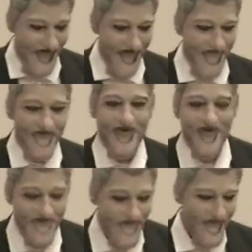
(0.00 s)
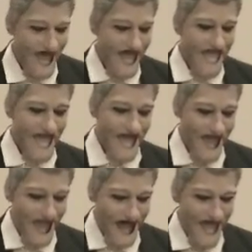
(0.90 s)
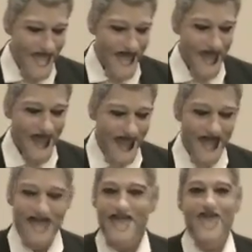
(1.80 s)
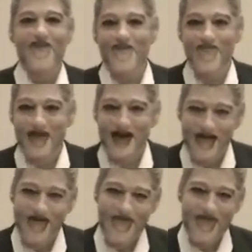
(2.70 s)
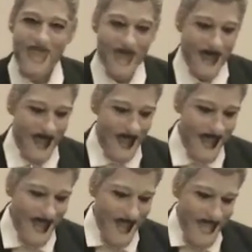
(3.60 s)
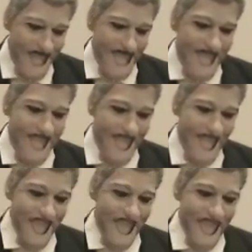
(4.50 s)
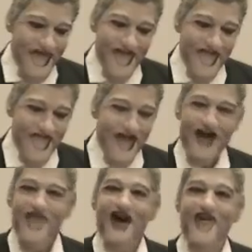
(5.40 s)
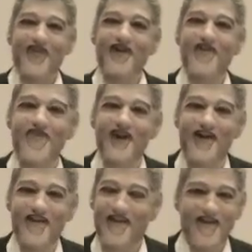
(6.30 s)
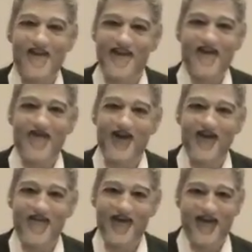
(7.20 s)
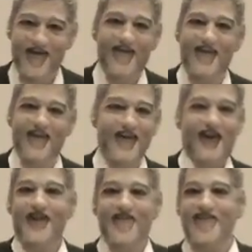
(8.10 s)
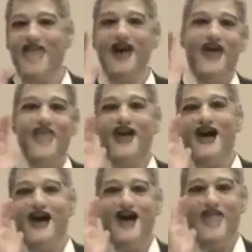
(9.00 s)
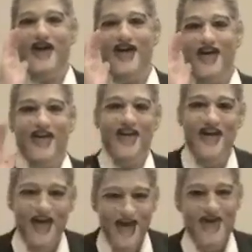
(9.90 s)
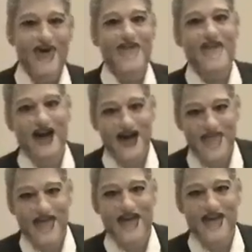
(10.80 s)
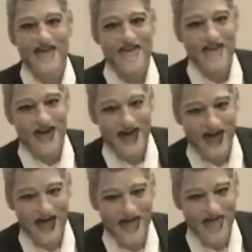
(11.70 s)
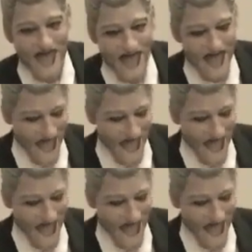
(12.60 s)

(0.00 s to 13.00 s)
Of course we want to see a president who at least looks blacker than we are. But not while we're running, Negro. Earth to Obama! Your timing is off.